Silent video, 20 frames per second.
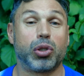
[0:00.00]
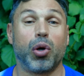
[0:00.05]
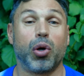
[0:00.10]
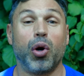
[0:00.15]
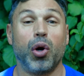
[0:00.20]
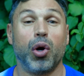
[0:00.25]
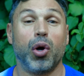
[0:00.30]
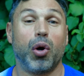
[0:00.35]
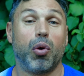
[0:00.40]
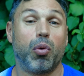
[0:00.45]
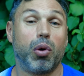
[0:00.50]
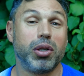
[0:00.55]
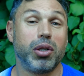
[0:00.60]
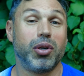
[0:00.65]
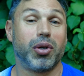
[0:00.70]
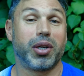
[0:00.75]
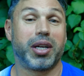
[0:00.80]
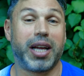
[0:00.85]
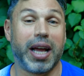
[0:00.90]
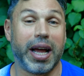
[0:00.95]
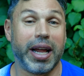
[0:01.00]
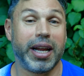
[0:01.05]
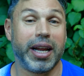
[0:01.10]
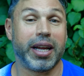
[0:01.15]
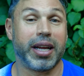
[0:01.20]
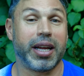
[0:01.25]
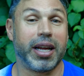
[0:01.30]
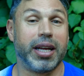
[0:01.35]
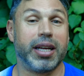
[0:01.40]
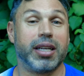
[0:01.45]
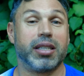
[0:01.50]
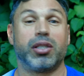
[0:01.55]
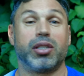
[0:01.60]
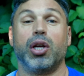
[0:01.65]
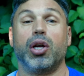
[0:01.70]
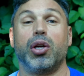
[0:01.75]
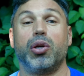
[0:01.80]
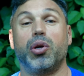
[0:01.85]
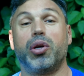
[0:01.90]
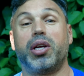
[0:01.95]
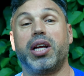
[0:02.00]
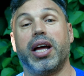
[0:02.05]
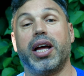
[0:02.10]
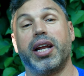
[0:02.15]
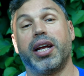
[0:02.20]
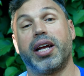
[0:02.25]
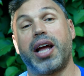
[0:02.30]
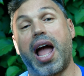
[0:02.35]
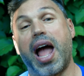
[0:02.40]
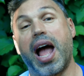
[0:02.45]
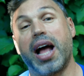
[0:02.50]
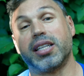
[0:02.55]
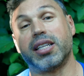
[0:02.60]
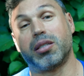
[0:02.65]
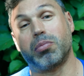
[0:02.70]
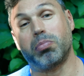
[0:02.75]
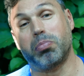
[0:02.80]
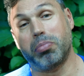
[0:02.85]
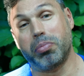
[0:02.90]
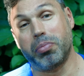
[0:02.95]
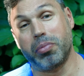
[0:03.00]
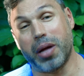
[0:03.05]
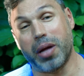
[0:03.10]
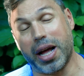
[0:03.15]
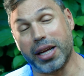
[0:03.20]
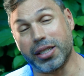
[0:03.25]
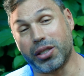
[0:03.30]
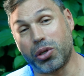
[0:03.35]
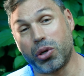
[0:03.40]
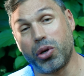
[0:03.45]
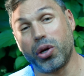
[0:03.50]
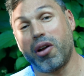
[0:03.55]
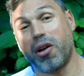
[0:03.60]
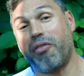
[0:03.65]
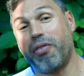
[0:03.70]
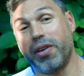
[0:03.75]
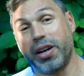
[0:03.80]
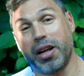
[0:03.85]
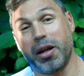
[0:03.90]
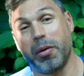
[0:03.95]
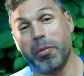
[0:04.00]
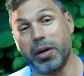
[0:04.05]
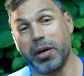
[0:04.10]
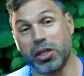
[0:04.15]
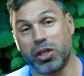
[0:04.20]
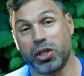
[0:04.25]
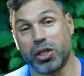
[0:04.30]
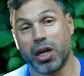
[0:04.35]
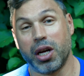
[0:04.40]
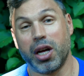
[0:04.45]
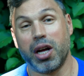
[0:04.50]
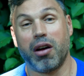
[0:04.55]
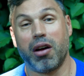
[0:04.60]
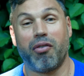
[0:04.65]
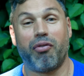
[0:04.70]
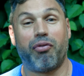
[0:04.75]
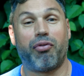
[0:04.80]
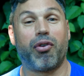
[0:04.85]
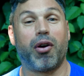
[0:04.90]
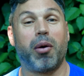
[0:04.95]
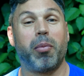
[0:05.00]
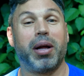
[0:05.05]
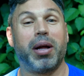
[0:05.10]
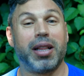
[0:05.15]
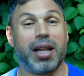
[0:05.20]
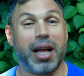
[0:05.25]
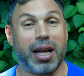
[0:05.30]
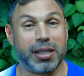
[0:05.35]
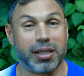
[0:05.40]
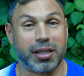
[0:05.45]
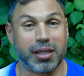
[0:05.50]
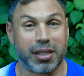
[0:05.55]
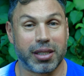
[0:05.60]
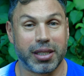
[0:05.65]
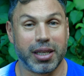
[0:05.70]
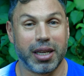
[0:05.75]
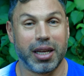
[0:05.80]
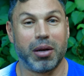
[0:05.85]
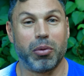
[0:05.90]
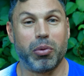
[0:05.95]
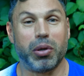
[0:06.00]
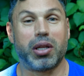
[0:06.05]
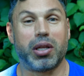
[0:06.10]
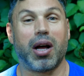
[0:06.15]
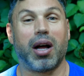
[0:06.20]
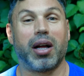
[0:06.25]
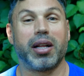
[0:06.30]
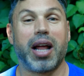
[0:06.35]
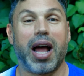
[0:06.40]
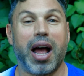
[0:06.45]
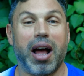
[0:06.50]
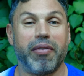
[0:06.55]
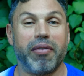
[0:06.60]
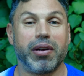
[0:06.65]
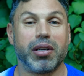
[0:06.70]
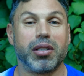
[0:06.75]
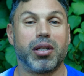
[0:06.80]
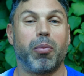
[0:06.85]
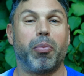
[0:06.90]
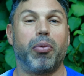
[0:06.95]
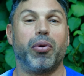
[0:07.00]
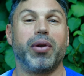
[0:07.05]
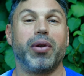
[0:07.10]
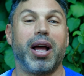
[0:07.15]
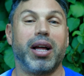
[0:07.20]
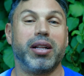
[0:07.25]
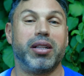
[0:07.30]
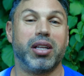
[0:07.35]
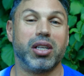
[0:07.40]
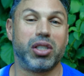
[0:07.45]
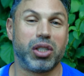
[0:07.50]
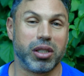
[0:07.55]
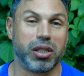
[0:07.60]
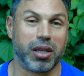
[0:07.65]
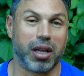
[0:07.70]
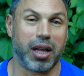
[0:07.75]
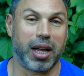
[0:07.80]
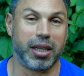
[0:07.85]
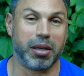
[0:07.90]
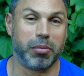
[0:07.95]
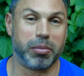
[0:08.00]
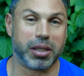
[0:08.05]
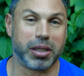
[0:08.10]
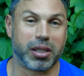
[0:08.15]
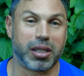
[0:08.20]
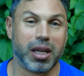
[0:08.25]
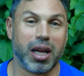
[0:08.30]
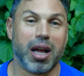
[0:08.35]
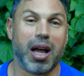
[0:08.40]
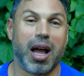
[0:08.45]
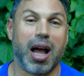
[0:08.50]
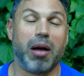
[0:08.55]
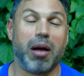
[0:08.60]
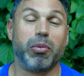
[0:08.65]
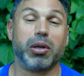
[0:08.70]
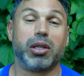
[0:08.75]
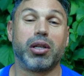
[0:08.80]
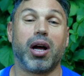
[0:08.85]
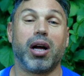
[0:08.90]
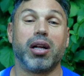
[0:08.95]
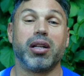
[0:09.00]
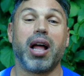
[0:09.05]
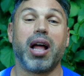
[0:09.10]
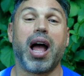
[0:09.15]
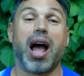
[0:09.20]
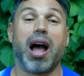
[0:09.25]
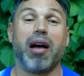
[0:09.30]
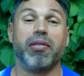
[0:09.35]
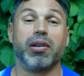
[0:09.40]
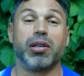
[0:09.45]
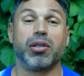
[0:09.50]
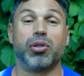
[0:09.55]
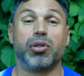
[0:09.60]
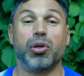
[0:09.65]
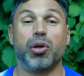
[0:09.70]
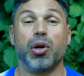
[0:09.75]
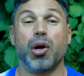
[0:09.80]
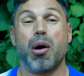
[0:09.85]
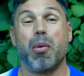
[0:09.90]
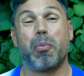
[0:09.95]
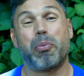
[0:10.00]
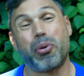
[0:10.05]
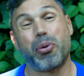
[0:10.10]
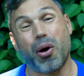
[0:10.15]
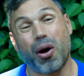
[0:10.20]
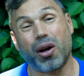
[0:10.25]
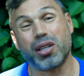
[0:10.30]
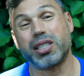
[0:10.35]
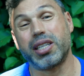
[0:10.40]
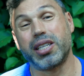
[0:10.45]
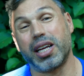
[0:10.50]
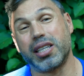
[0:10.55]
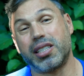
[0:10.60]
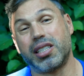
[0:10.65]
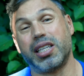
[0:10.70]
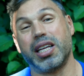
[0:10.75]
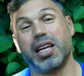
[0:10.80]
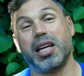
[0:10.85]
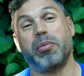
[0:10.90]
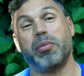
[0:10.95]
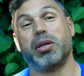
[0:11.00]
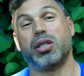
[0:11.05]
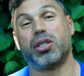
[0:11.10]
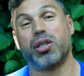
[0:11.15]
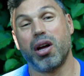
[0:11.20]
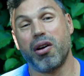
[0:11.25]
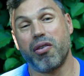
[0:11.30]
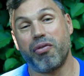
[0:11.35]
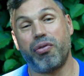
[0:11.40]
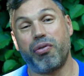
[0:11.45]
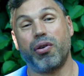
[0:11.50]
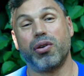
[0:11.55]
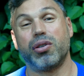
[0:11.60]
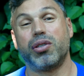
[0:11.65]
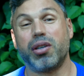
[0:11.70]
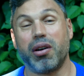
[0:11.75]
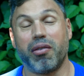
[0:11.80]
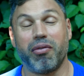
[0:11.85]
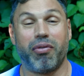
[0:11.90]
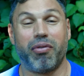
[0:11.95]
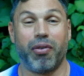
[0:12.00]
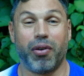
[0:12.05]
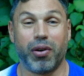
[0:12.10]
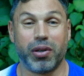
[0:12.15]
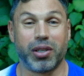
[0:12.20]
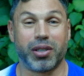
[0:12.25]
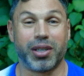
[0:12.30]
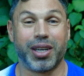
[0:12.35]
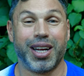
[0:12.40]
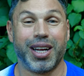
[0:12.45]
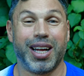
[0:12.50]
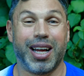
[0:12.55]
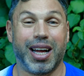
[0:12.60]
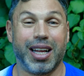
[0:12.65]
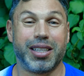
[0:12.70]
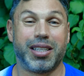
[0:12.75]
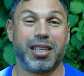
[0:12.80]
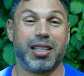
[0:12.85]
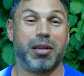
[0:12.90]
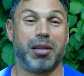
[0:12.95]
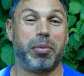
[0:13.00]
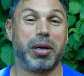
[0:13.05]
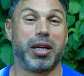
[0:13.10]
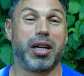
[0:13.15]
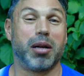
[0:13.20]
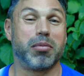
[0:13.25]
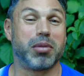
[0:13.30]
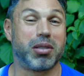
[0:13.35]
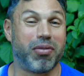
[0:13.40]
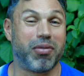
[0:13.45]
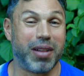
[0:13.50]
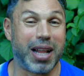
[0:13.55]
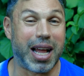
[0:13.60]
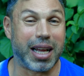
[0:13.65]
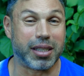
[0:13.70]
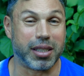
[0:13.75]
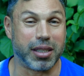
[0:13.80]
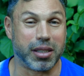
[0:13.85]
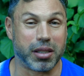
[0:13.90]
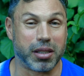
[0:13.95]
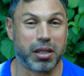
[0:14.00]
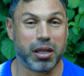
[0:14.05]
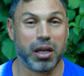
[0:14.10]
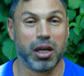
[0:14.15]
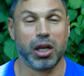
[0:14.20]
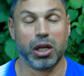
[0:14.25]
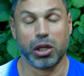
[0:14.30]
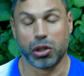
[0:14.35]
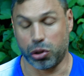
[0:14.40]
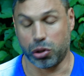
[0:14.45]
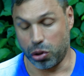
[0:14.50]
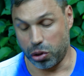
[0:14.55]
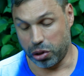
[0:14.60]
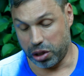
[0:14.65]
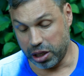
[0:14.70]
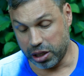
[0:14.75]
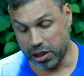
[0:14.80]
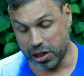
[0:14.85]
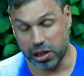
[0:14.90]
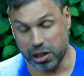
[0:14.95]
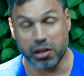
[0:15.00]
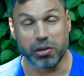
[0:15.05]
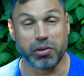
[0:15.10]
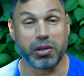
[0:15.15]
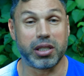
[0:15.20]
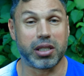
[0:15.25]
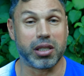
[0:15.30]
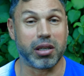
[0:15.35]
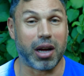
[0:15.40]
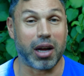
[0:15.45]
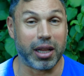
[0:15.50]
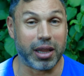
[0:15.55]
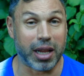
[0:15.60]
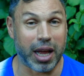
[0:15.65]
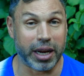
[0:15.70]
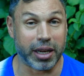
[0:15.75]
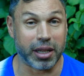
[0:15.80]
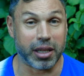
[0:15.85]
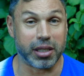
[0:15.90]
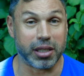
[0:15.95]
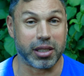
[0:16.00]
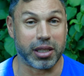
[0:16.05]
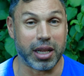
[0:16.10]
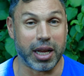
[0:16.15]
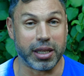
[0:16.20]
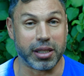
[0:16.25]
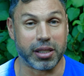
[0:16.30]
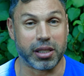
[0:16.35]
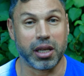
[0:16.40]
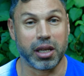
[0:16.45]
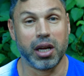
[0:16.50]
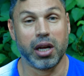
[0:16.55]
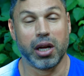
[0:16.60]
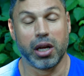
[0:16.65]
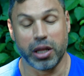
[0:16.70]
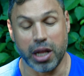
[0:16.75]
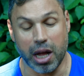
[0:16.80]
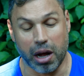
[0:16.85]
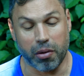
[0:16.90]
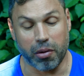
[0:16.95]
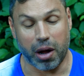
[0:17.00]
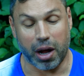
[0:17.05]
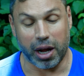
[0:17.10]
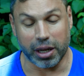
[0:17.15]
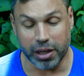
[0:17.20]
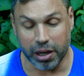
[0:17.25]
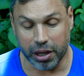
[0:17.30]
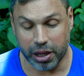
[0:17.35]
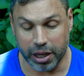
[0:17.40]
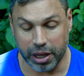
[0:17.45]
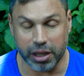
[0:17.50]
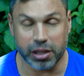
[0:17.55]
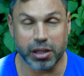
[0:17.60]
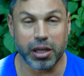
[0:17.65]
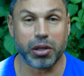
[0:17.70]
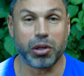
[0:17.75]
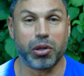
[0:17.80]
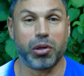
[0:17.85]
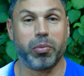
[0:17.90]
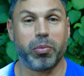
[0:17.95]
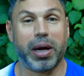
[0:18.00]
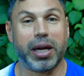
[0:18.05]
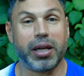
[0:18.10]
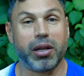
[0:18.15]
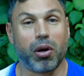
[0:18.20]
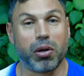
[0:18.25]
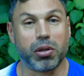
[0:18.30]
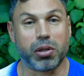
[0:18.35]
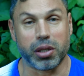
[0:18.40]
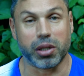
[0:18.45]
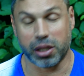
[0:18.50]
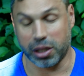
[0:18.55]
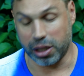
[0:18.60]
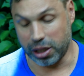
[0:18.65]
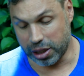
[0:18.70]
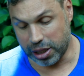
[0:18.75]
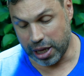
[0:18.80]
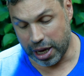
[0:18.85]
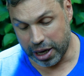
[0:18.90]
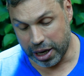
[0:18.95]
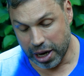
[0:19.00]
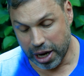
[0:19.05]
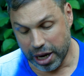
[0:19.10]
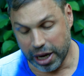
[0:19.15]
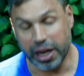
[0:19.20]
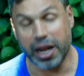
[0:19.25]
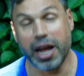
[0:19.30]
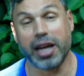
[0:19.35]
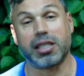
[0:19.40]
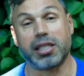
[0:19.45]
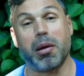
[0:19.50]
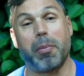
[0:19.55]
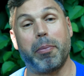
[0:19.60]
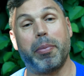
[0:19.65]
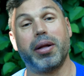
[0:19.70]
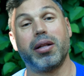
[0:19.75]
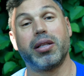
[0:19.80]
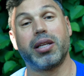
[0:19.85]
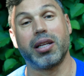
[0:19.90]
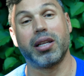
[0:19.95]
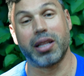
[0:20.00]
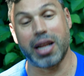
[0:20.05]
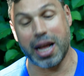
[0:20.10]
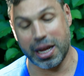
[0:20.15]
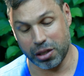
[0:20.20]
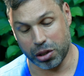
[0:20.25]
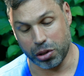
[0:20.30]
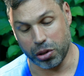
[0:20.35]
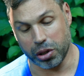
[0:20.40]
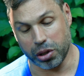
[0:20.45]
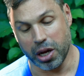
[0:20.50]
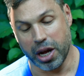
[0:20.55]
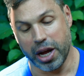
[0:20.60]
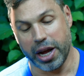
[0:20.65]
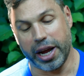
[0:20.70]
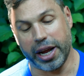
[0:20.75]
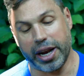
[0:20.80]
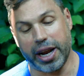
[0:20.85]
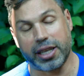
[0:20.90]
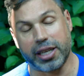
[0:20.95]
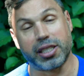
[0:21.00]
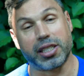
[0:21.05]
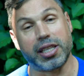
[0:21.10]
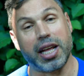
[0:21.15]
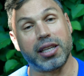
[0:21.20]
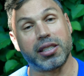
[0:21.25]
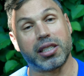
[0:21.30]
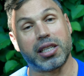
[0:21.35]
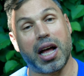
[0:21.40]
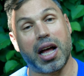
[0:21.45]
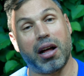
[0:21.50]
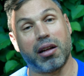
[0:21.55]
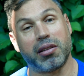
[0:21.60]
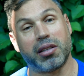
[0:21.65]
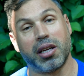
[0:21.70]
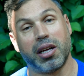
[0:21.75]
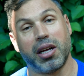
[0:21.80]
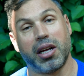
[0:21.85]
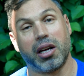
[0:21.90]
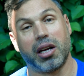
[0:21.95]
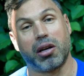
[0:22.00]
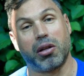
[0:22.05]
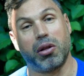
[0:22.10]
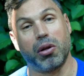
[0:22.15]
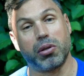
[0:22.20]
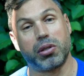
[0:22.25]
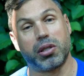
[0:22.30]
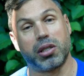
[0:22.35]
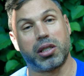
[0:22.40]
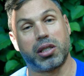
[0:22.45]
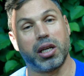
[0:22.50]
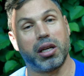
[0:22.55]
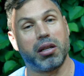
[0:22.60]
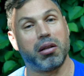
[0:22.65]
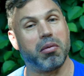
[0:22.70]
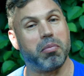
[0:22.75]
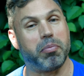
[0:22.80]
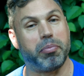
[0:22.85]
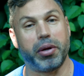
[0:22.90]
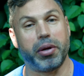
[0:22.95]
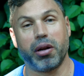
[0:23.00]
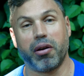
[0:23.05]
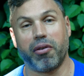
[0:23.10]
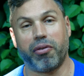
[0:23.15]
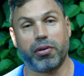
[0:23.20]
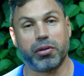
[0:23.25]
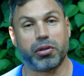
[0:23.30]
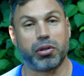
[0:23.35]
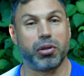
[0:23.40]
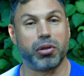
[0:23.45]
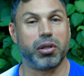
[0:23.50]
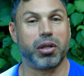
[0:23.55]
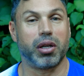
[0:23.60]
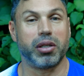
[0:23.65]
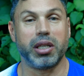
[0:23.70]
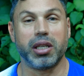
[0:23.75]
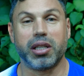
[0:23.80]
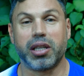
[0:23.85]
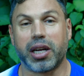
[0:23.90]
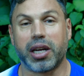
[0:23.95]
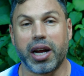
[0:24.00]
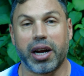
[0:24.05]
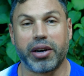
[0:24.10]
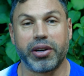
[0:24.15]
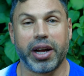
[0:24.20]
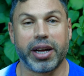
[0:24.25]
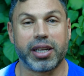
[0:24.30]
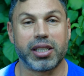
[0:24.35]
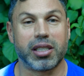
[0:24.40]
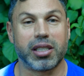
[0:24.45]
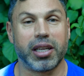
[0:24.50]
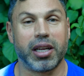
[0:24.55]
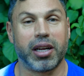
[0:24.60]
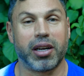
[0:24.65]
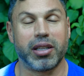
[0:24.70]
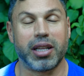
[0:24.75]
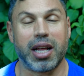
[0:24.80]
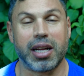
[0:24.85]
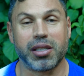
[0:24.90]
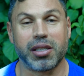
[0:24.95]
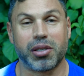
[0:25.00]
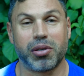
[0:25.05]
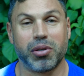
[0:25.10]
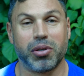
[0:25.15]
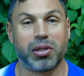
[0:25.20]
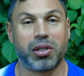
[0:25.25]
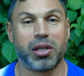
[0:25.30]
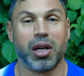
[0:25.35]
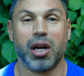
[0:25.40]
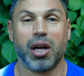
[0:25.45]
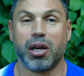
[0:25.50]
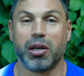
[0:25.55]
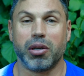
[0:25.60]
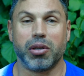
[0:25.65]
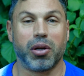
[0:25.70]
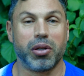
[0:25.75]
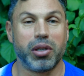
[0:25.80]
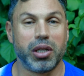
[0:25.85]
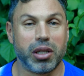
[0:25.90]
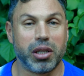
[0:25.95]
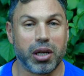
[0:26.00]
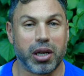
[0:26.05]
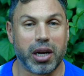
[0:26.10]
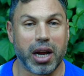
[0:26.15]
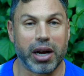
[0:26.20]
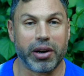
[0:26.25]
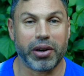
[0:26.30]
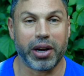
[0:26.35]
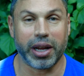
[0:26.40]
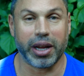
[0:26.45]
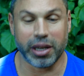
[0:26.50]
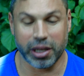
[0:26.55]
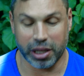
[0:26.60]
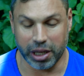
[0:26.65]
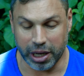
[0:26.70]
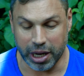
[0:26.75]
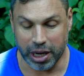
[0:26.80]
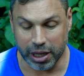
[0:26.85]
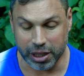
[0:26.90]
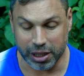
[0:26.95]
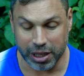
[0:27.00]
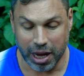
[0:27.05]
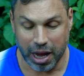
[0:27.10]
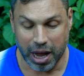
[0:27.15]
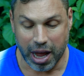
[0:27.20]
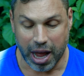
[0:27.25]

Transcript: So what you're getting is you're getting as good of an image from a lens without having to put additional elements and without having to process the image further and further until it becomes flattened. So this is the reason I like this lens. Now, other things that you may notice is that it has a built-in lens hood. It extends out, closes in, beautiful, so you don't need to carry extra lens hoods, you don't need to carry anything else,